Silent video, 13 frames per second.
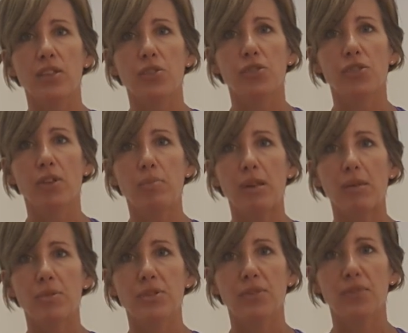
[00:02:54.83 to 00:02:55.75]
you should be
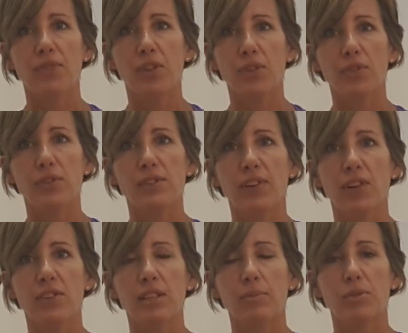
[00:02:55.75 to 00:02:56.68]
able to feel those
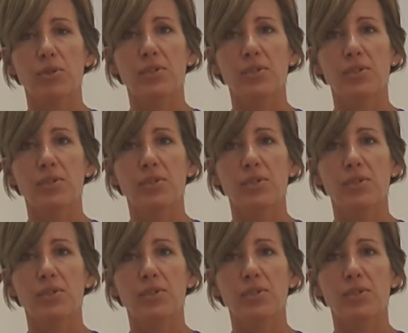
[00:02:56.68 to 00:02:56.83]
fingertips,